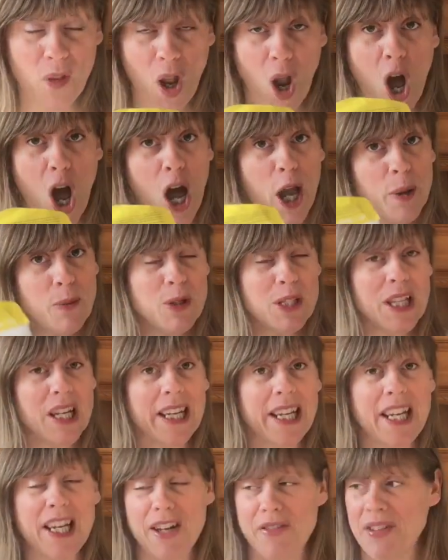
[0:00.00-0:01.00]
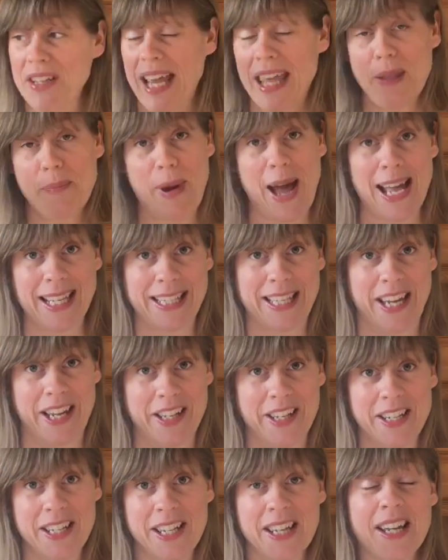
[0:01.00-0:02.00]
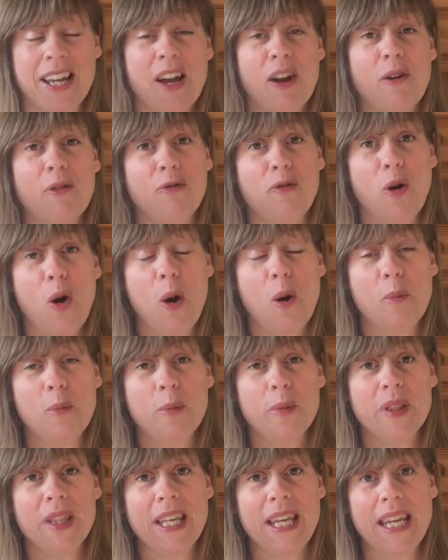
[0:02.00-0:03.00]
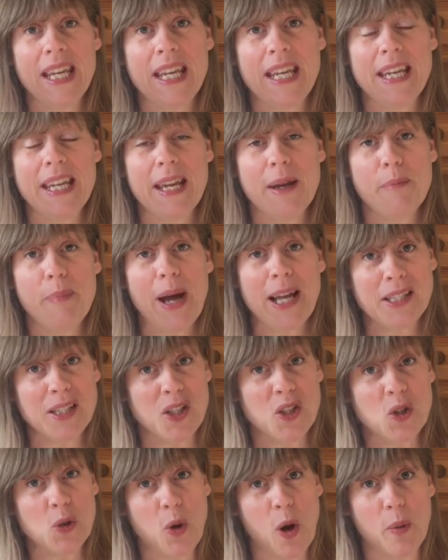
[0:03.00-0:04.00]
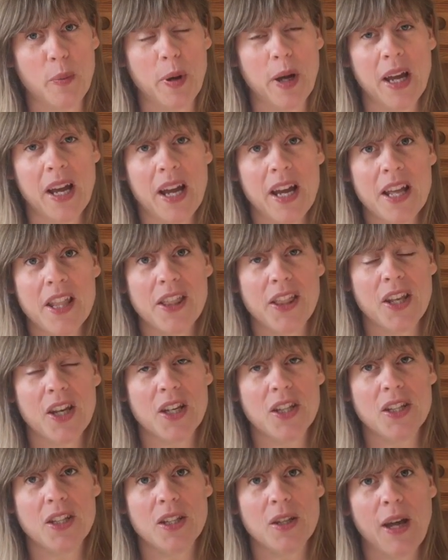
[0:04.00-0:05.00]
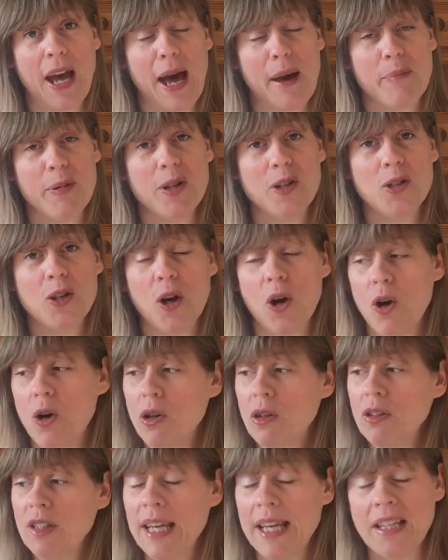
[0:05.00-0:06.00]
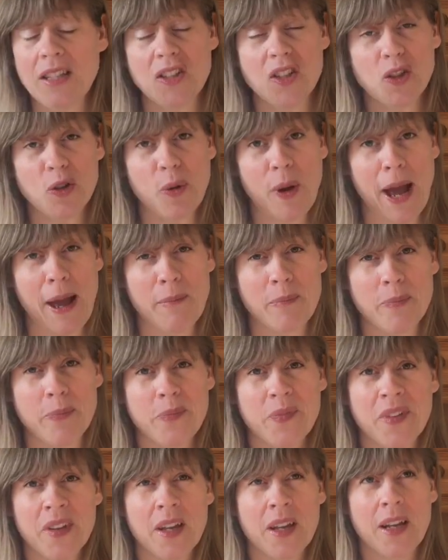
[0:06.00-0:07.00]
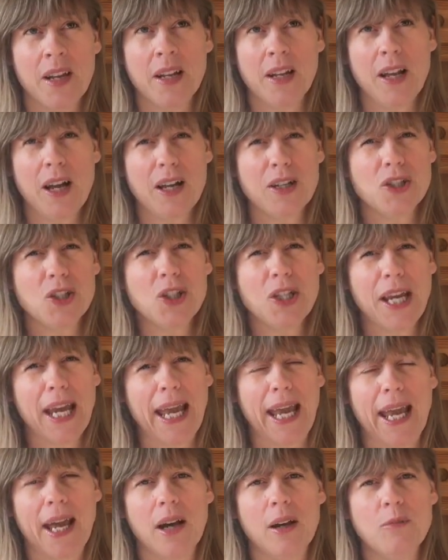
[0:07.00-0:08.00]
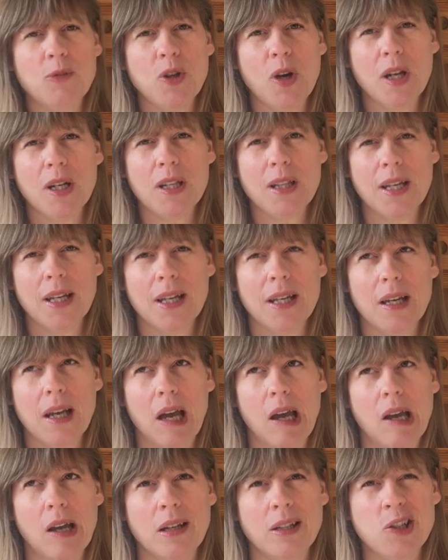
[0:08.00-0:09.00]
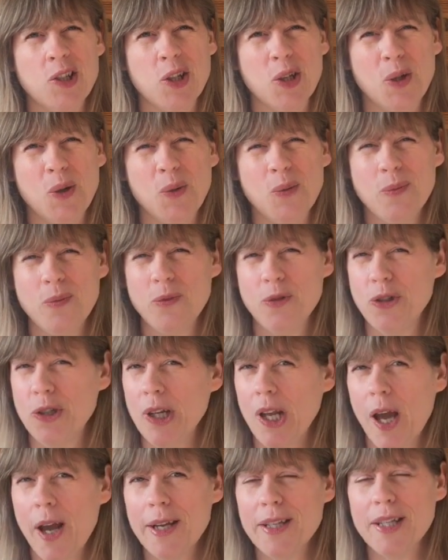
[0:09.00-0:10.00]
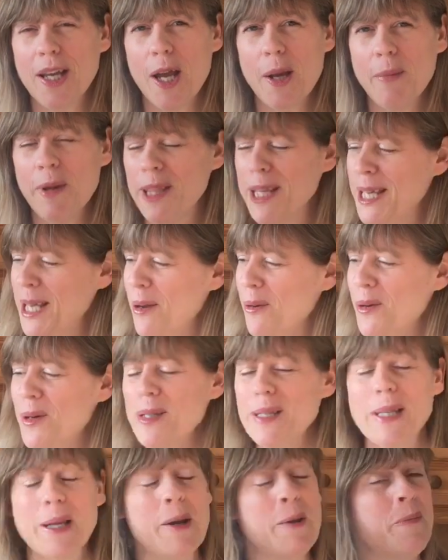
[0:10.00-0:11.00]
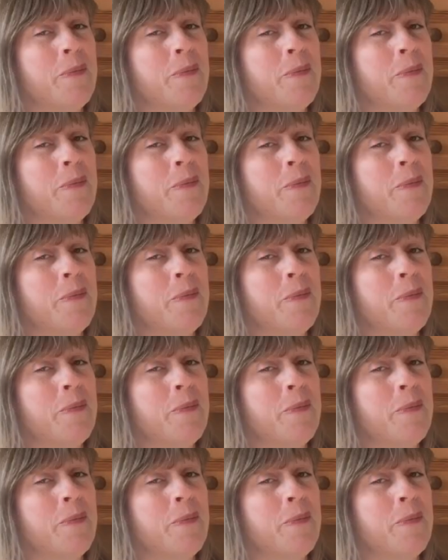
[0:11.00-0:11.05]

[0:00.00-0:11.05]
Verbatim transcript: I was lucky enough to get the pattern from the pattern swap that happened on Instagram last year. I'm trying to think, June, July time, I think it was.